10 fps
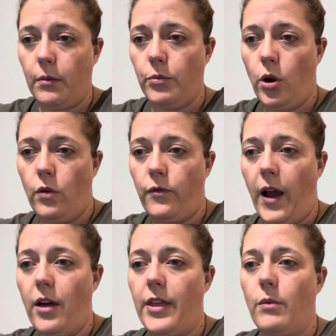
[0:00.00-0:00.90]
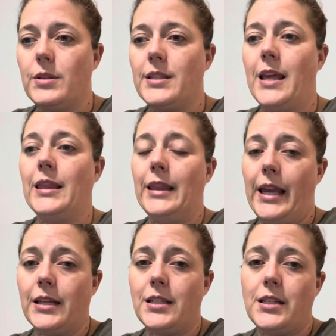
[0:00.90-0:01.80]
profile that was then
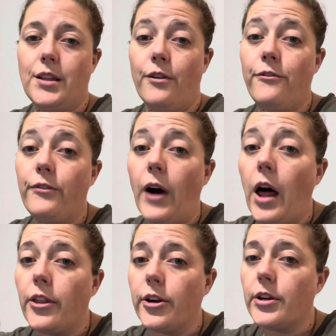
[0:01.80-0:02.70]
linked to the father,